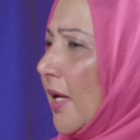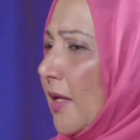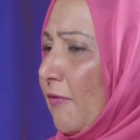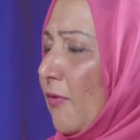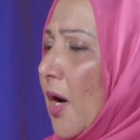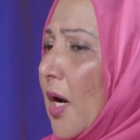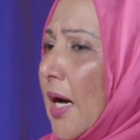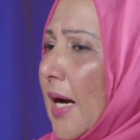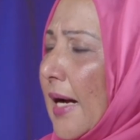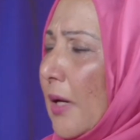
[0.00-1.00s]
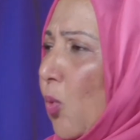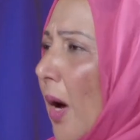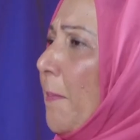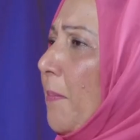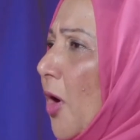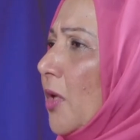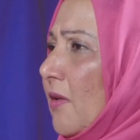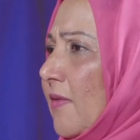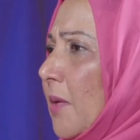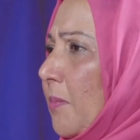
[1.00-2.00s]
And if one part
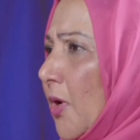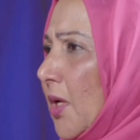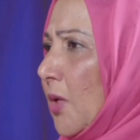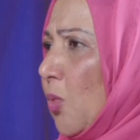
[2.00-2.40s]
of that body,